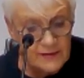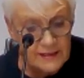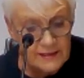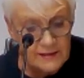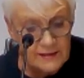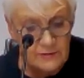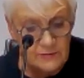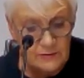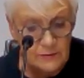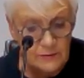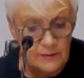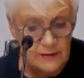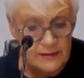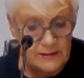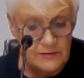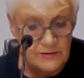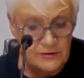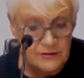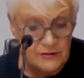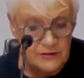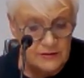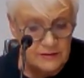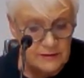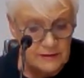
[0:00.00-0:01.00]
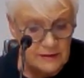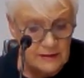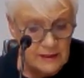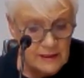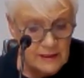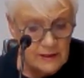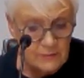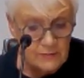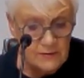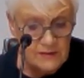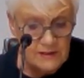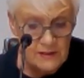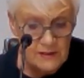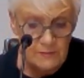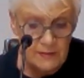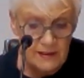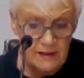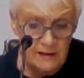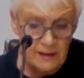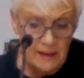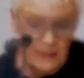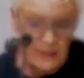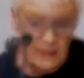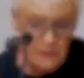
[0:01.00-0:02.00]
final question was
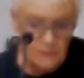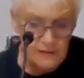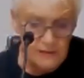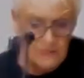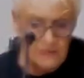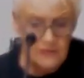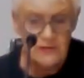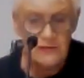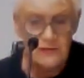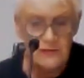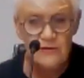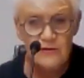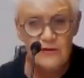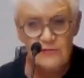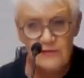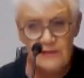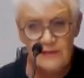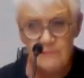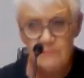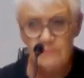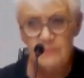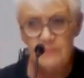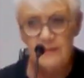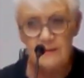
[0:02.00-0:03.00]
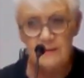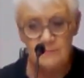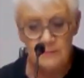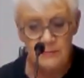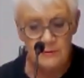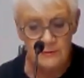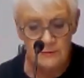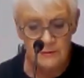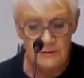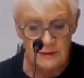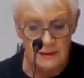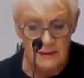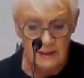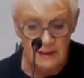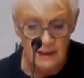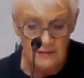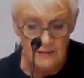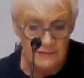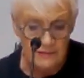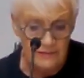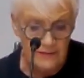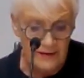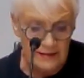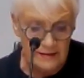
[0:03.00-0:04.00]
about how we should treat people
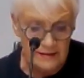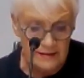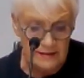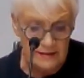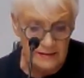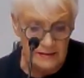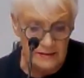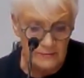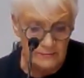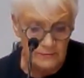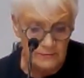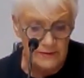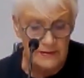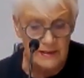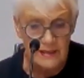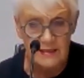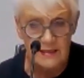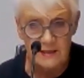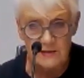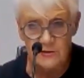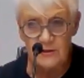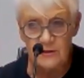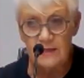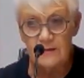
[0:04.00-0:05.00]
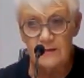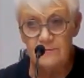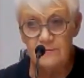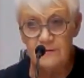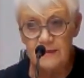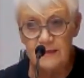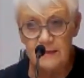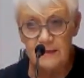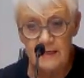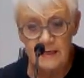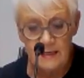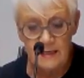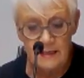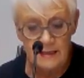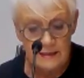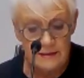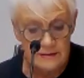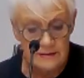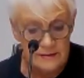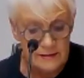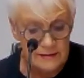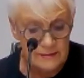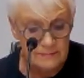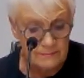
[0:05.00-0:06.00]
affected with
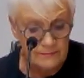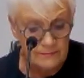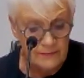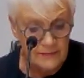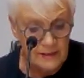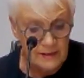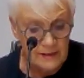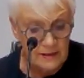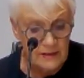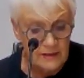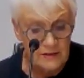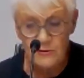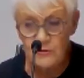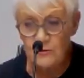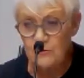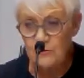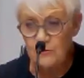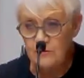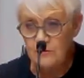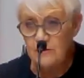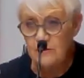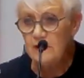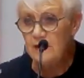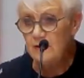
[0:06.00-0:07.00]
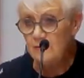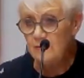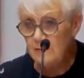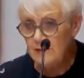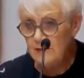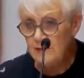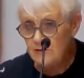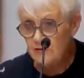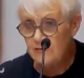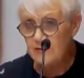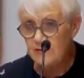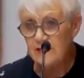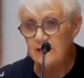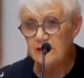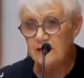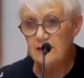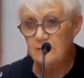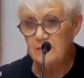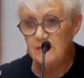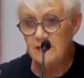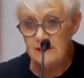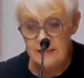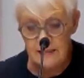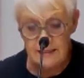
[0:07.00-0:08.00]
HIV/AIDS. Should we treat
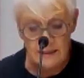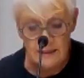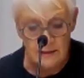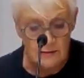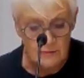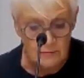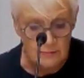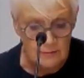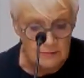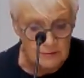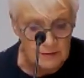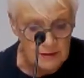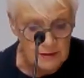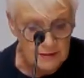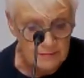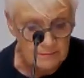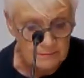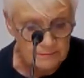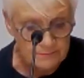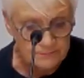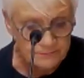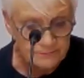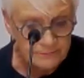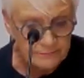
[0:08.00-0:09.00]
them as equals?